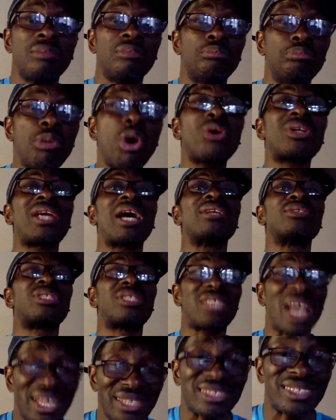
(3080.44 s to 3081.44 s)
more than
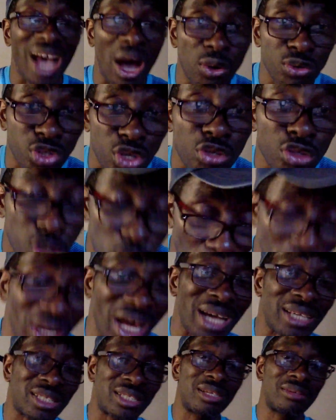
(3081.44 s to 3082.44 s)

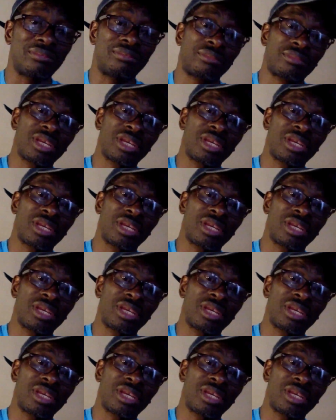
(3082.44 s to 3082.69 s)
$10,000,